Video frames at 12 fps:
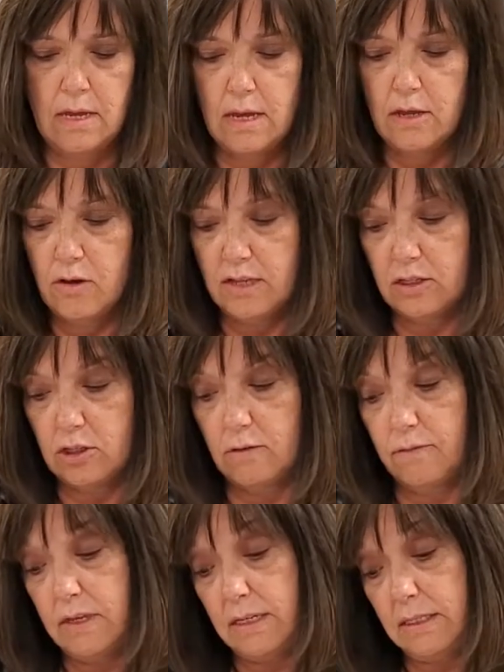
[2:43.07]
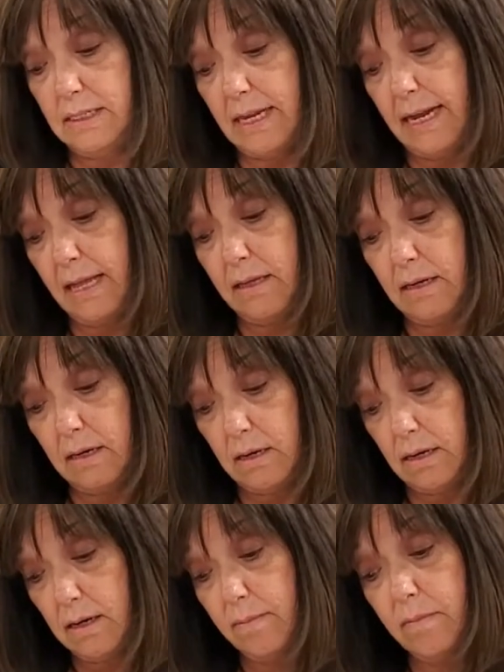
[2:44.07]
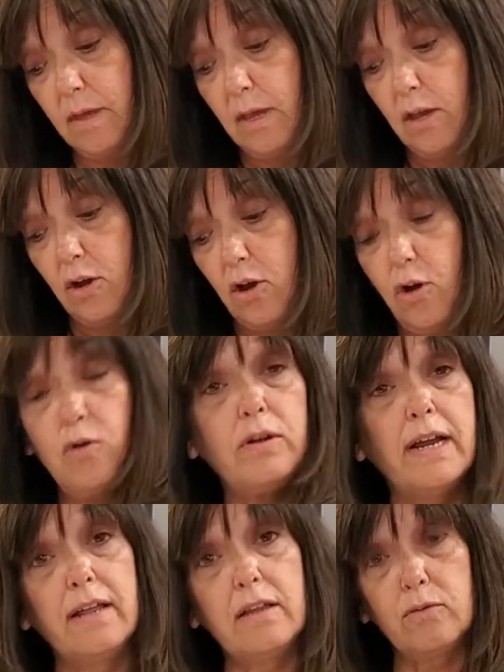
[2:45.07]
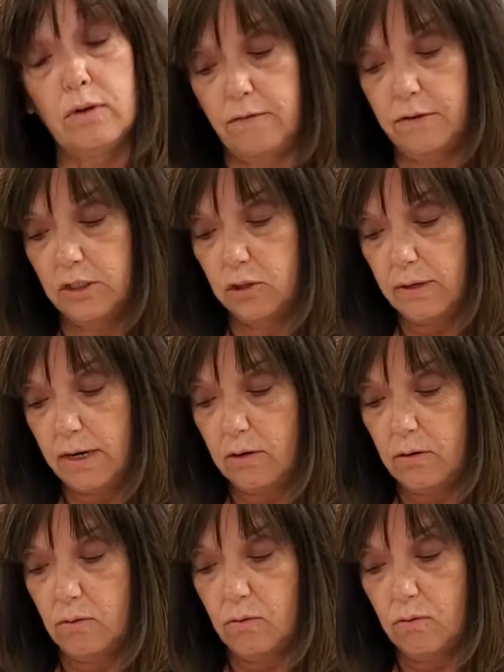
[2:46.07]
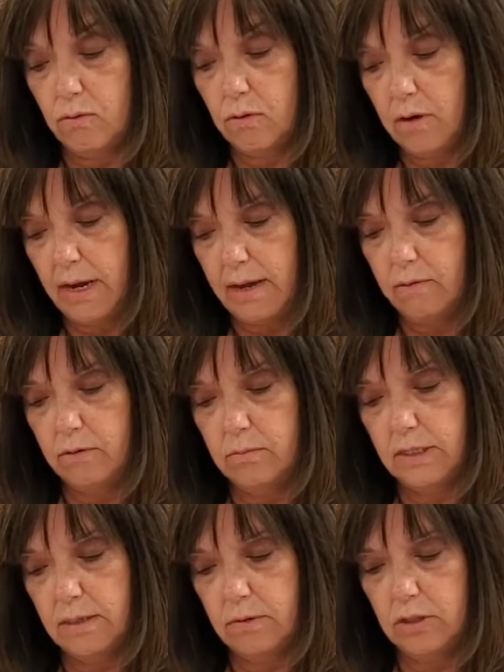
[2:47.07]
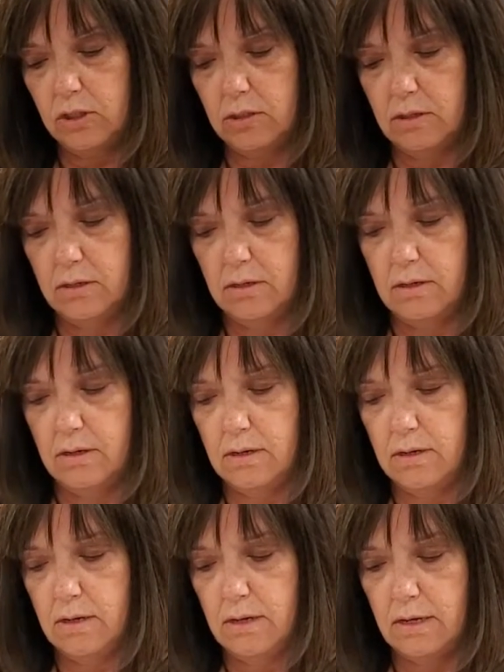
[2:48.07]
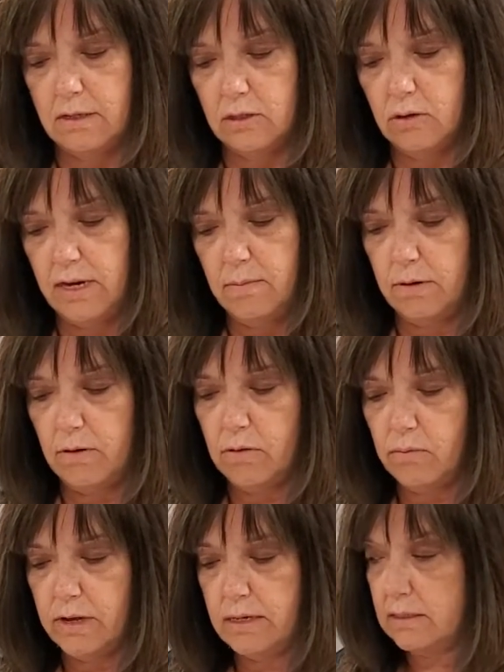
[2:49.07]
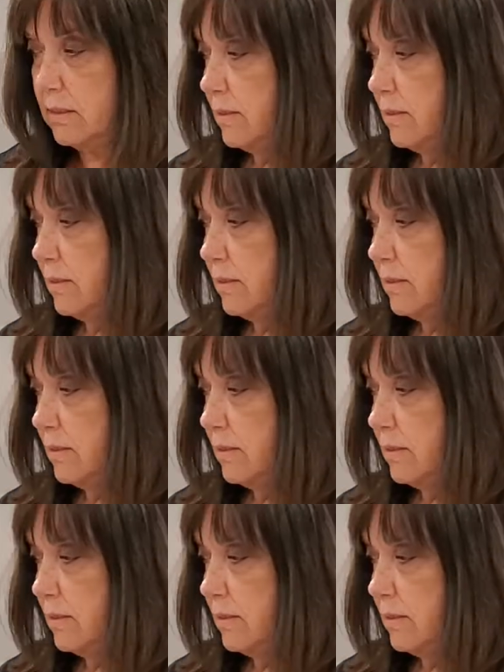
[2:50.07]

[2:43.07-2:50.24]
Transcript: You can serve this salad cold out of the refrigerator or at room temperature. It's great both ways.